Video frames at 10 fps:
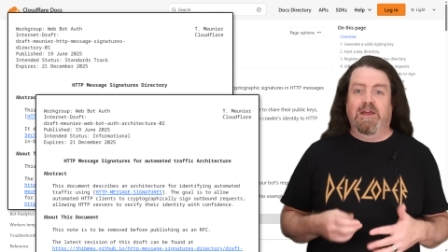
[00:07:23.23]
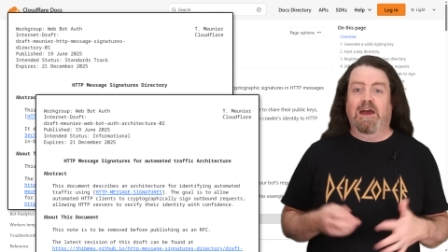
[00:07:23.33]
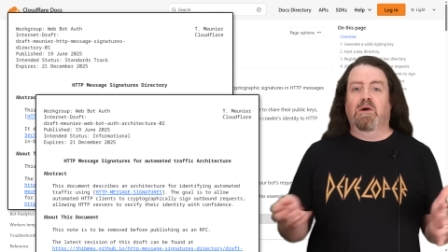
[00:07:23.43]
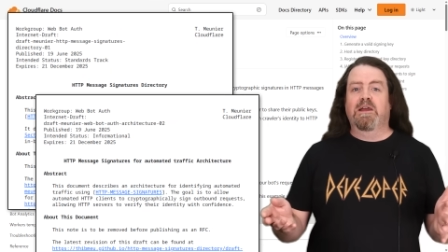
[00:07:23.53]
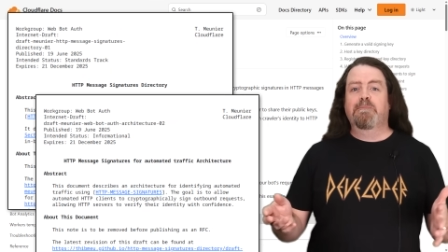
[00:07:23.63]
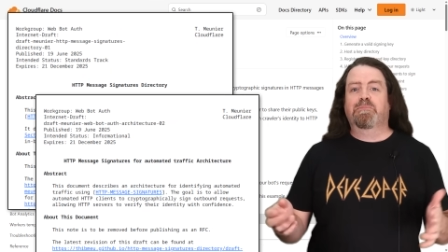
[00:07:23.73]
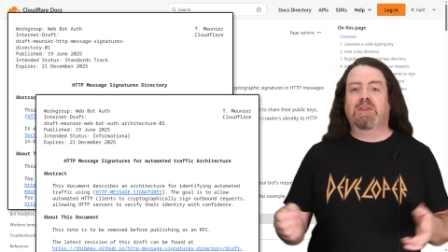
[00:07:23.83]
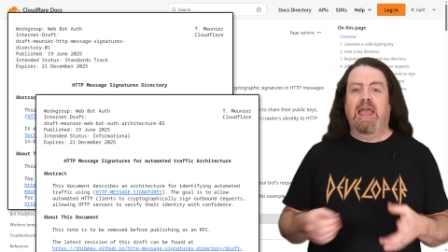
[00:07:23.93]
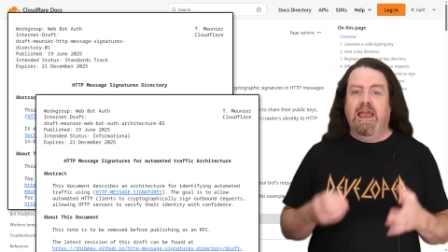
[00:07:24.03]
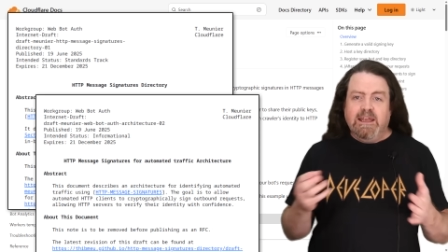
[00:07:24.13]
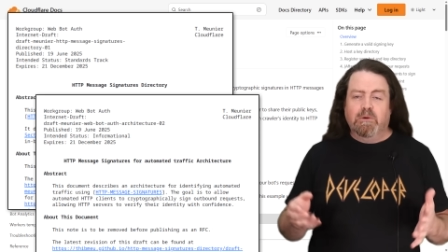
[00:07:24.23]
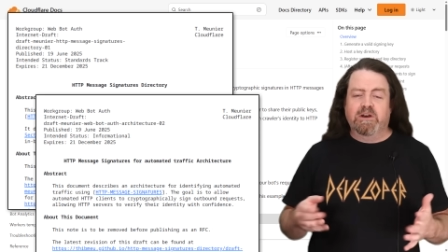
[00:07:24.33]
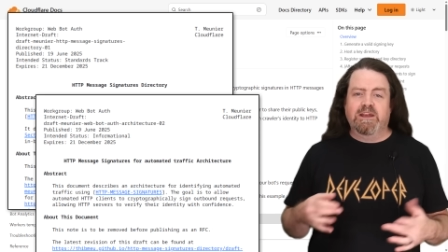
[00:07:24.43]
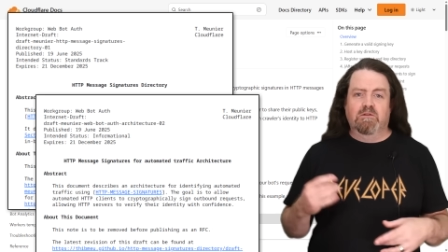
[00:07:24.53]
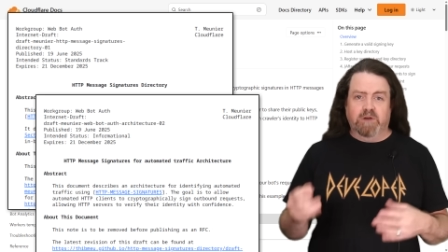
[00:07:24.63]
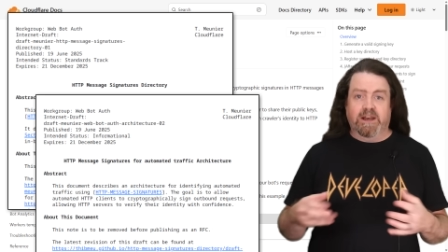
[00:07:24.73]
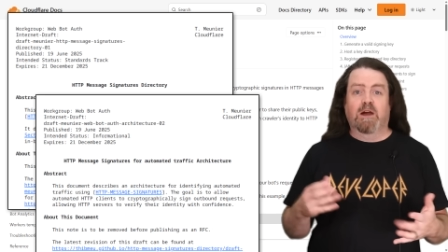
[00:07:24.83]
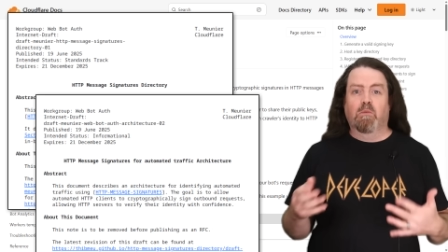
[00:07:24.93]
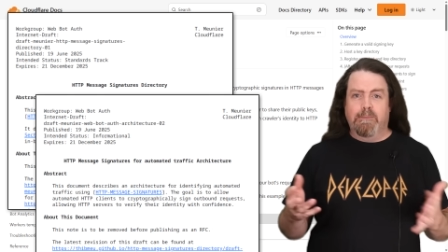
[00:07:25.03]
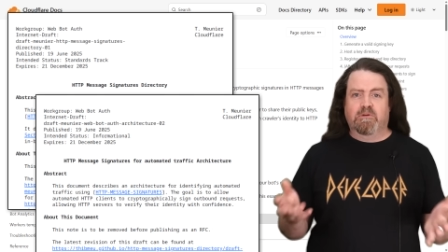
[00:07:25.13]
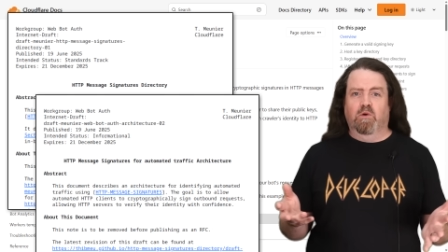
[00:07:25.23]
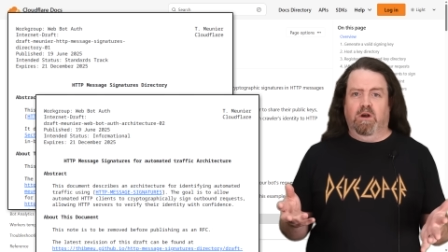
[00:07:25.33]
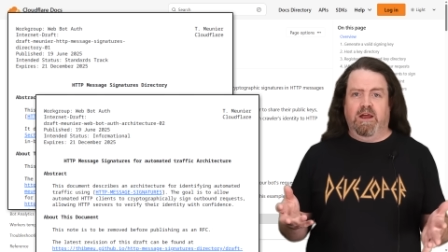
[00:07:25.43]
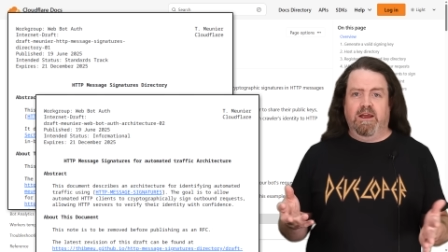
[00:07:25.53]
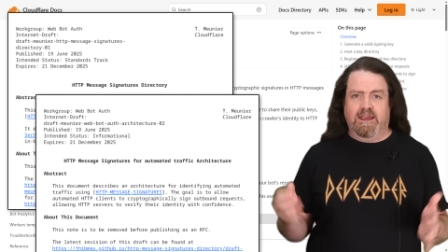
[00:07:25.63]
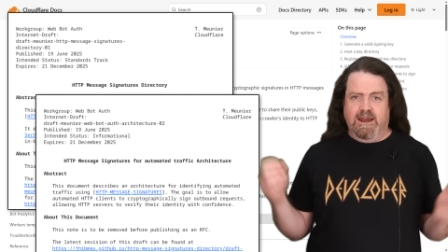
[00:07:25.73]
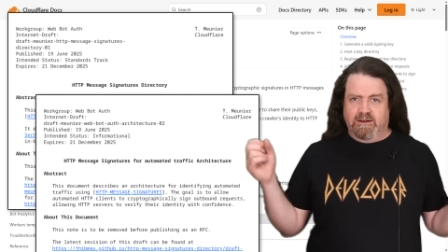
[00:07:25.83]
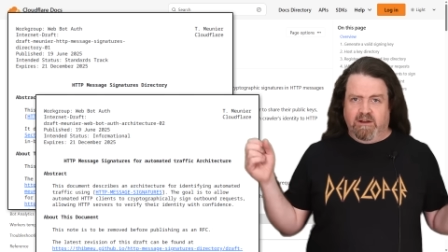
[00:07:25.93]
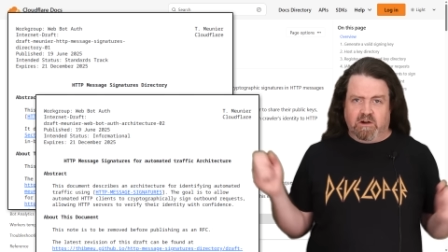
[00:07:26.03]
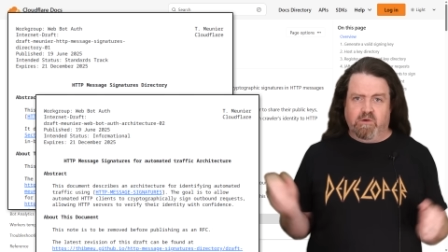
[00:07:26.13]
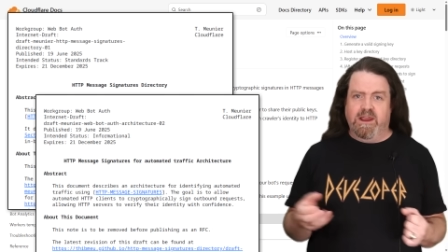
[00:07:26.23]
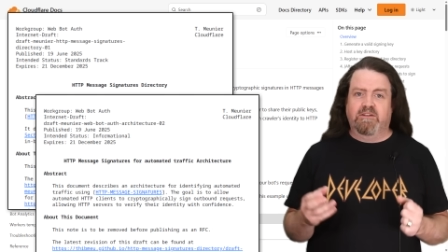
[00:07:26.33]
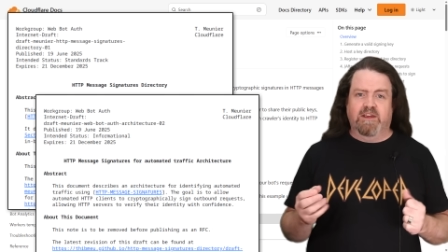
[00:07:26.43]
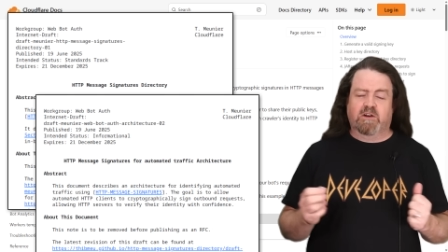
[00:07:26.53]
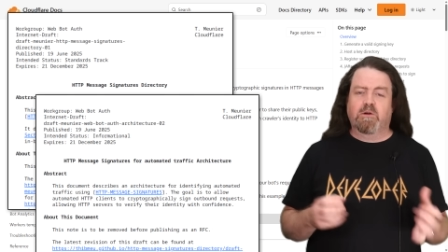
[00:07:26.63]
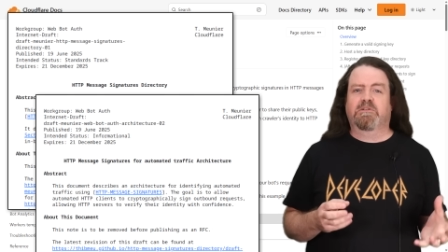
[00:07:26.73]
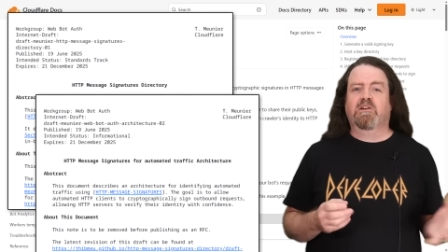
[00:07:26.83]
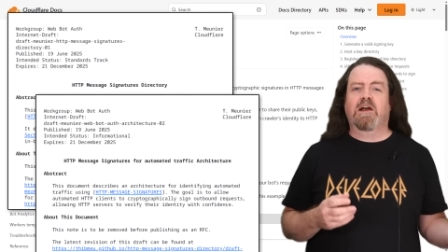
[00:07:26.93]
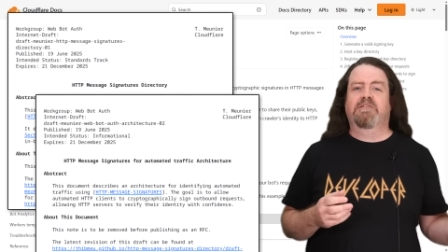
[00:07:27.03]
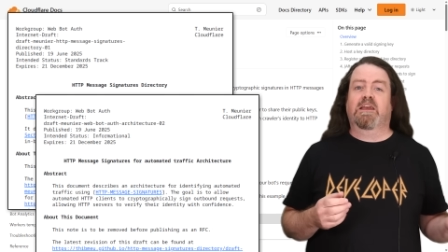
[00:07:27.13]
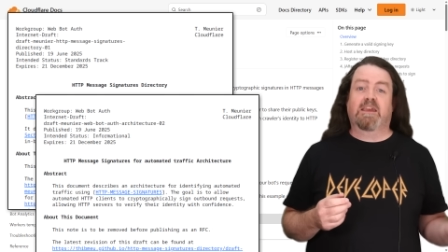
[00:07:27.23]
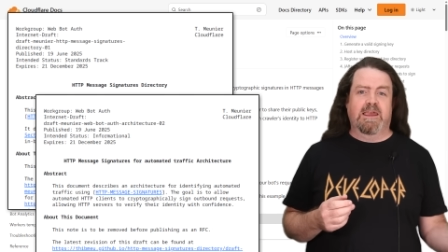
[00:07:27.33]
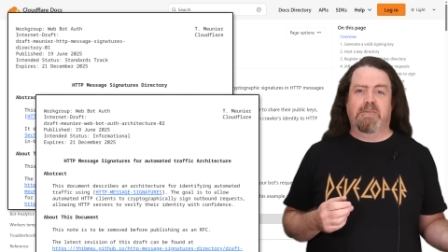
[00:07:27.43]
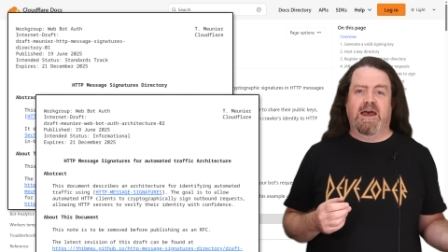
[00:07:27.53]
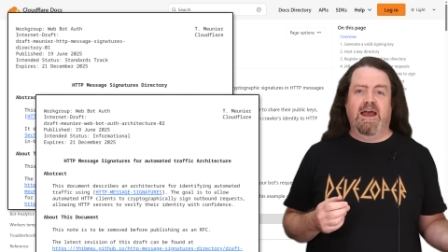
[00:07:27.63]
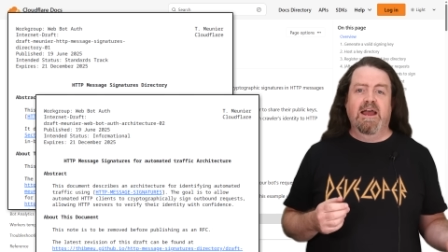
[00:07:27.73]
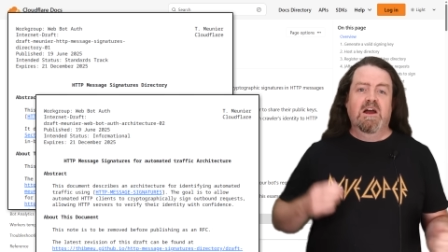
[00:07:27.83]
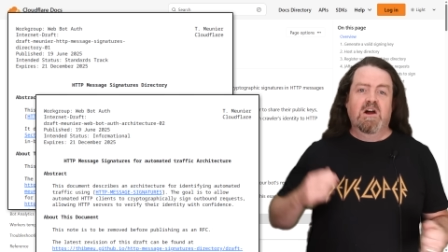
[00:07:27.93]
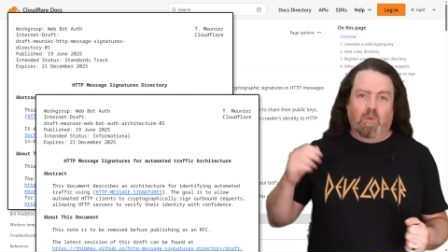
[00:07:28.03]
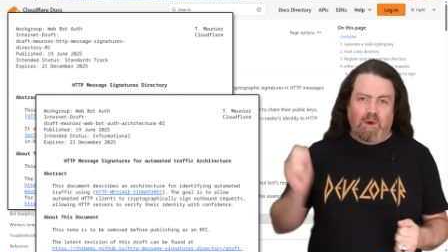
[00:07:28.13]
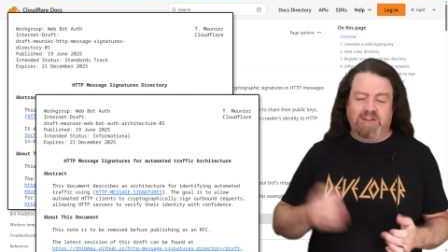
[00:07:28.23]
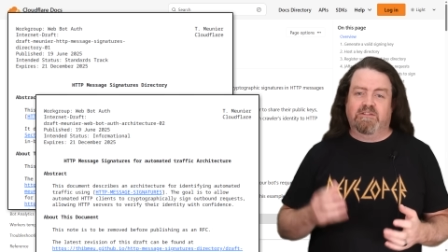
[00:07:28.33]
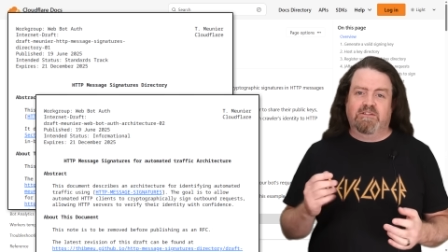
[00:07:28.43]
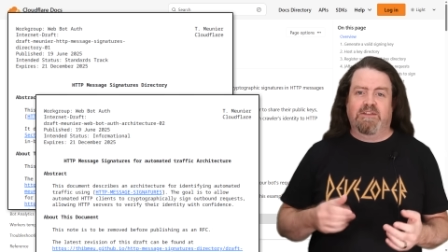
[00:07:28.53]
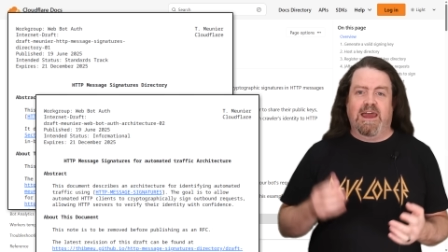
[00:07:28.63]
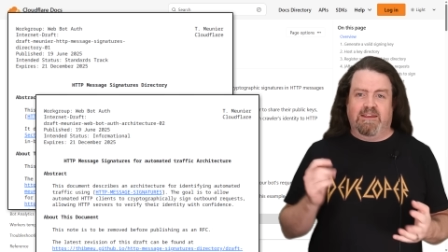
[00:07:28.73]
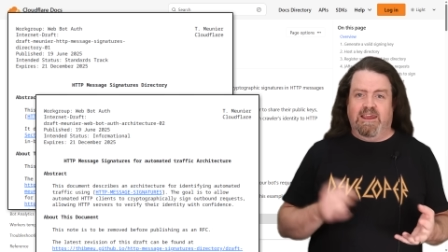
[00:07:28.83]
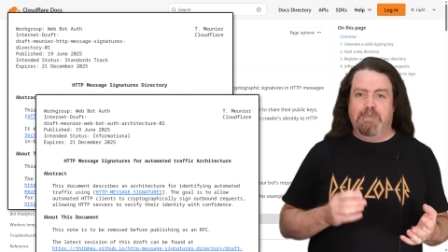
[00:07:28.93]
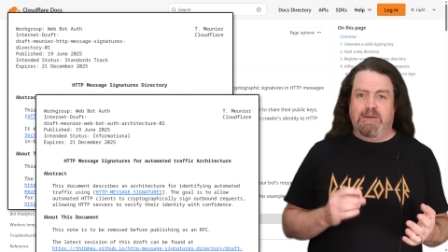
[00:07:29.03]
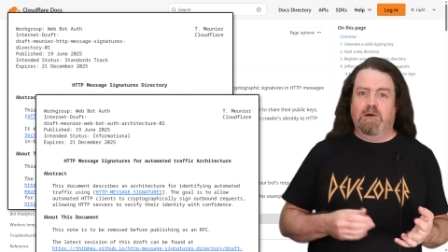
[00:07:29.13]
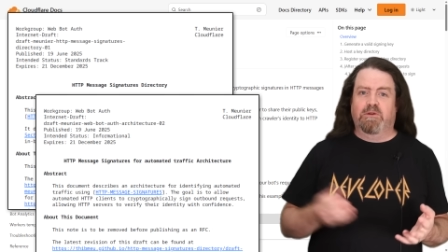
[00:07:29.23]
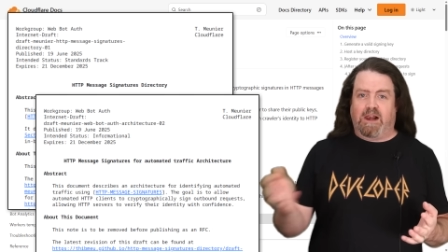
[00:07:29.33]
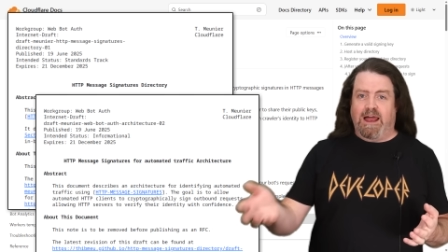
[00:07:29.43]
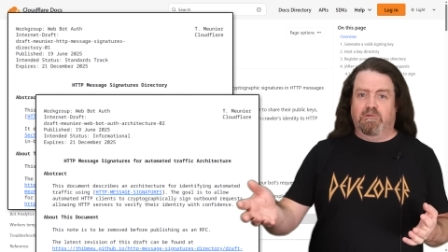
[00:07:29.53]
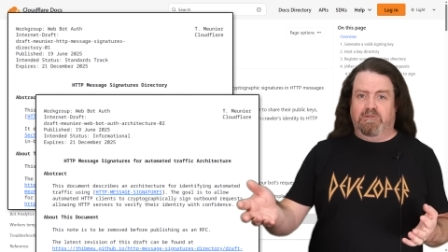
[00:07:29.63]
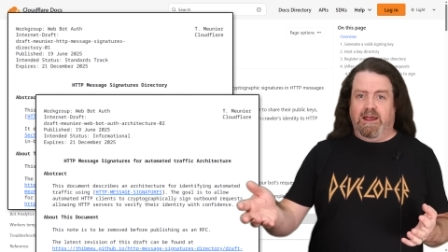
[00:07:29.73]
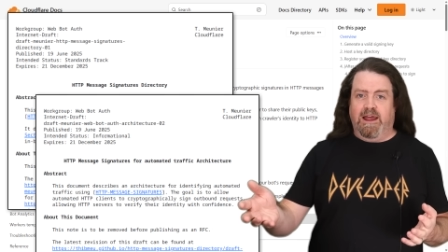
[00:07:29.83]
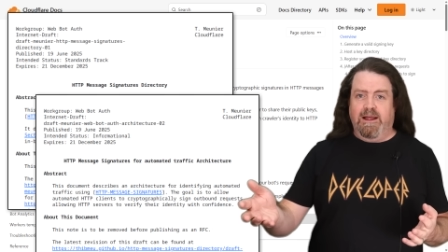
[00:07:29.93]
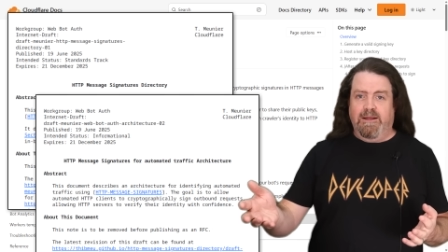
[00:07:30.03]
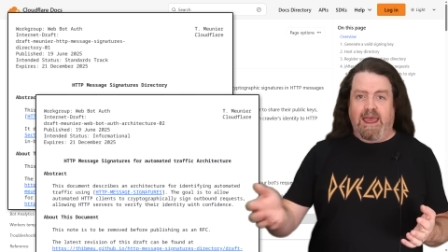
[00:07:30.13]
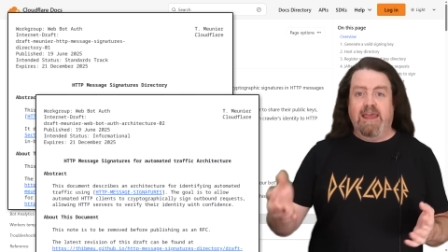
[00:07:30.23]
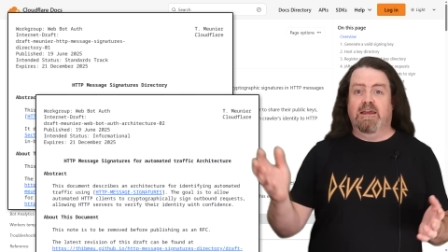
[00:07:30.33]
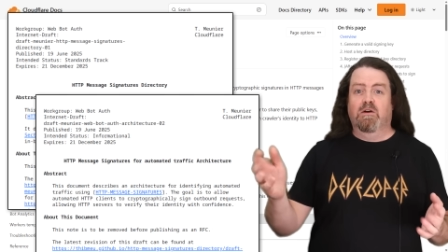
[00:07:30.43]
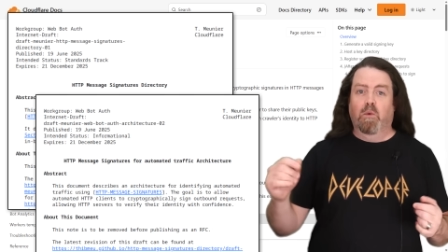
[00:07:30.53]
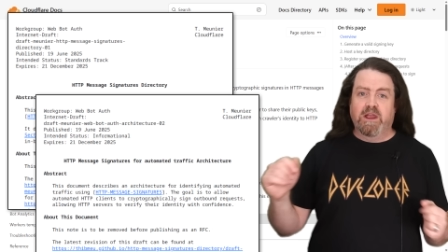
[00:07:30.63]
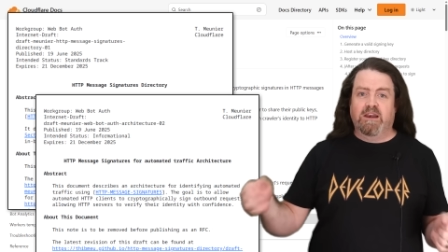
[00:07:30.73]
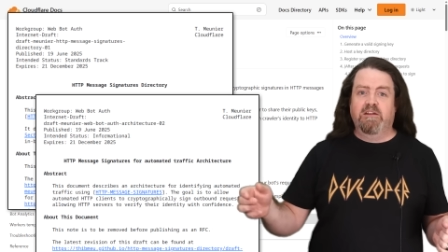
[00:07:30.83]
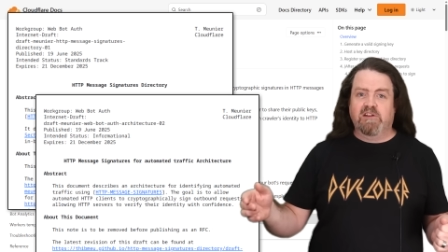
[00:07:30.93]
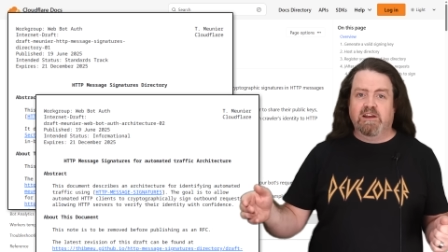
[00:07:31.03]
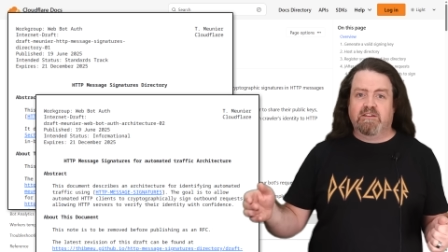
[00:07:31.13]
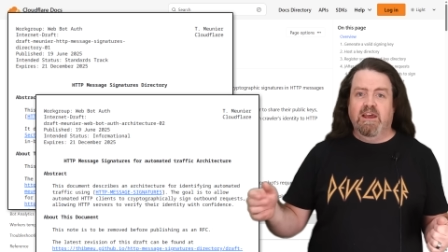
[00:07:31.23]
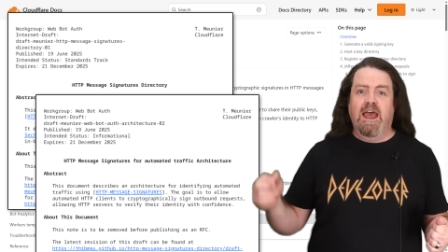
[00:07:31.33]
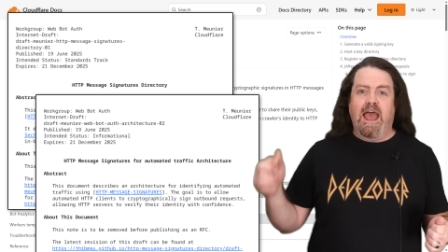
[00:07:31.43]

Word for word: That way, anybody running a web crawler can create a cryptographic key pair, register that key pair with Cloudflare. Hey, we are legit.